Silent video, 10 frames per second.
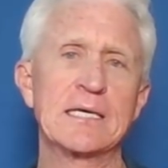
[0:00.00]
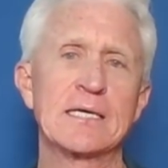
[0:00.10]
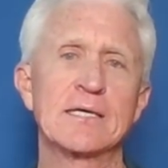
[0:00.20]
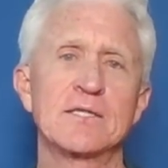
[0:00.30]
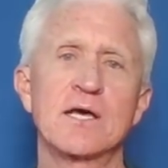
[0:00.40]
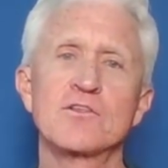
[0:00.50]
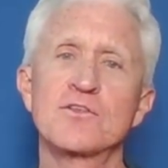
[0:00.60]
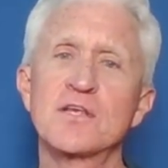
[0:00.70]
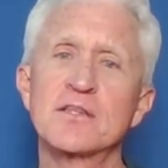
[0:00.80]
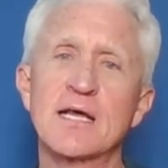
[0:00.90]
Uh, the
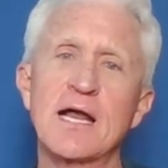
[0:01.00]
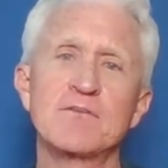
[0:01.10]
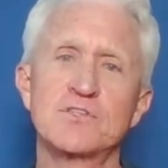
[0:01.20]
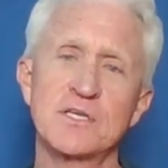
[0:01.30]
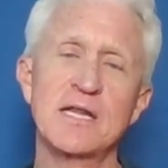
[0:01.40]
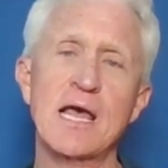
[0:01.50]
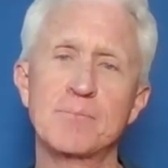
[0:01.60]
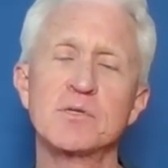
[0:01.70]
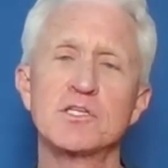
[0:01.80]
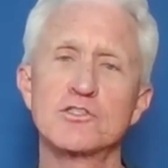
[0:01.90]
other thing that I've seen
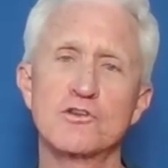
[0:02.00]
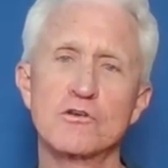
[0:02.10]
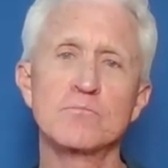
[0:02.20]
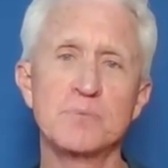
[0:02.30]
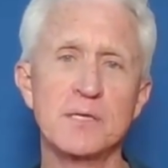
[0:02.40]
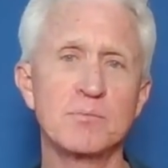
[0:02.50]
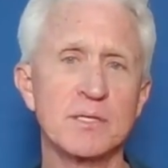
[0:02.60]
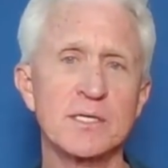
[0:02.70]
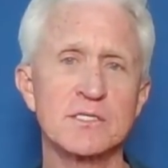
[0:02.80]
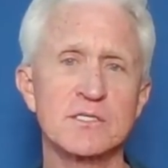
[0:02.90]
happen in certain
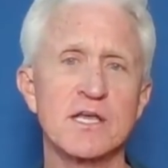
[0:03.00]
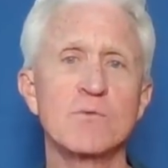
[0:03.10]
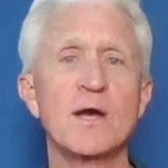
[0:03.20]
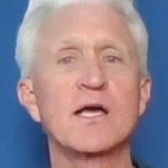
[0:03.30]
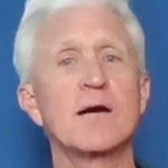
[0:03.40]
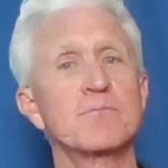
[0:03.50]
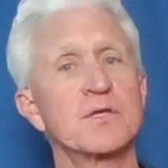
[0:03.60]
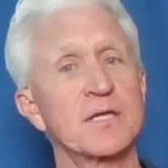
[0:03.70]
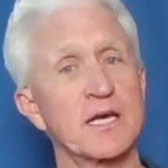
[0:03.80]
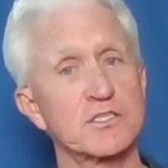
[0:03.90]
people is they wake
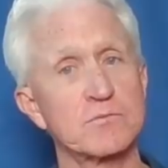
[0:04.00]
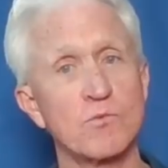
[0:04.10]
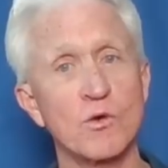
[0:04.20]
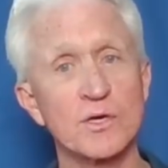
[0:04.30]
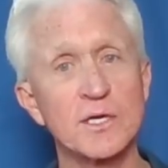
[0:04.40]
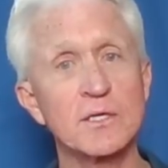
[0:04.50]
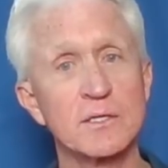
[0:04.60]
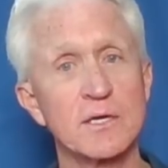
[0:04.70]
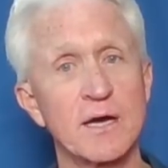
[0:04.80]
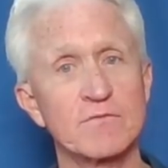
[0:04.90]
up the next
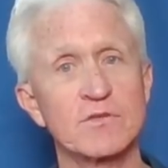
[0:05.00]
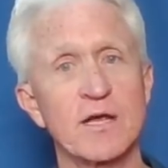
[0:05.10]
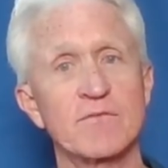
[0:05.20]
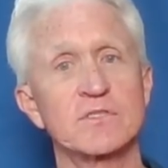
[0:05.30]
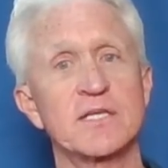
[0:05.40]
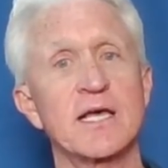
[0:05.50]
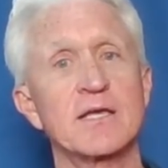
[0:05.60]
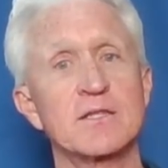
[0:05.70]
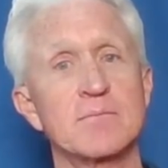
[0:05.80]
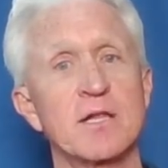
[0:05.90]
morning after having
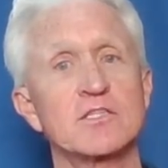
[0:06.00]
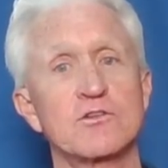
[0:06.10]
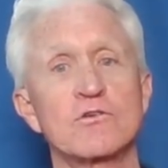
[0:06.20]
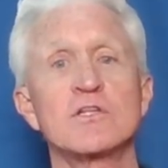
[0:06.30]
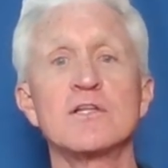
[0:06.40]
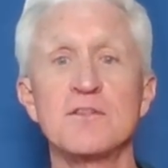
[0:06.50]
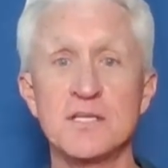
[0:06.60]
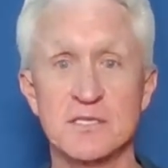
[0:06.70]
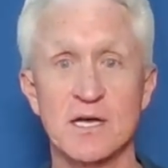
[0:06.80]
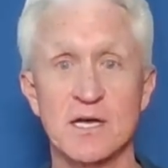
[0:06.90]
taken the melatonin
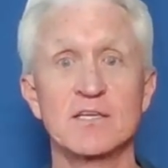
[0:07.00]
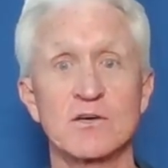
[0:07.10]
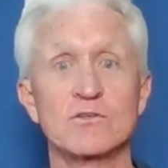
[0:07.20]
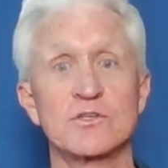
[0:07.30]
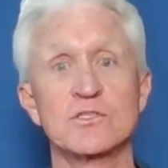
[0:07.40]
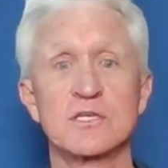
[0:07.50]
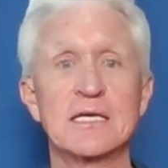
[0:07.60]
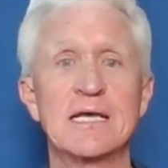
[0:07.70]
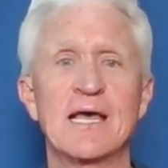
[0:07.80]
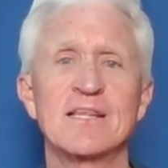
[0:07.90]
in these high doses
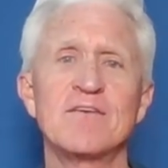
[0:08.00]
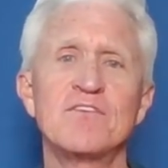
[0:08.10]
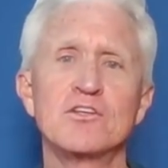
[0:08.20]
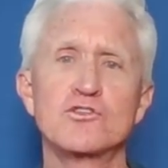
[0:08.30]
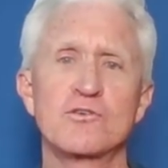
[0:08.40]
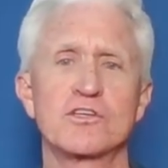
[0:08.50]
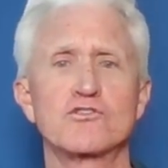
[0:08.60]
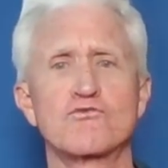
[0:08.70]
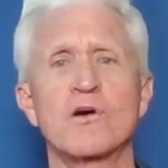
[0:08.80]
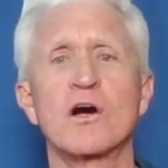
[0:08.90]
and they feel sort
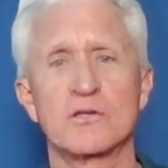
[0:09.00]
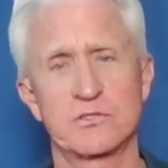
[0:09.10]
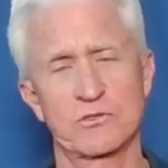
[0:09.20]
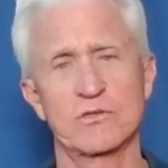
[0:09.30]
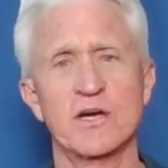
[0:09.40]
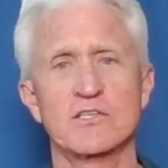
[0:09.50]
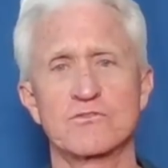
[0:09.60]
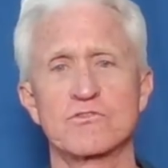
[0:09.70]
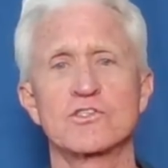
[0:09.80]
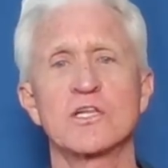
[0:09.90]
of drugged or
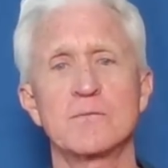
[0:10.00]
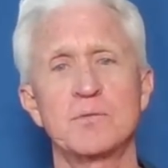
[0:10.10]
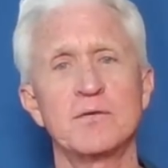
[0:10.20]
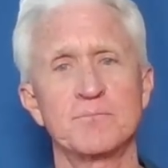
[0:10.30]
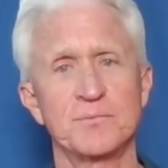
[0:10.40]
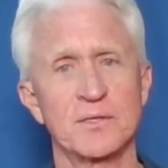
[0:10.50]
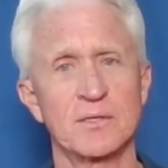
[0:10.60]
extra sleepy.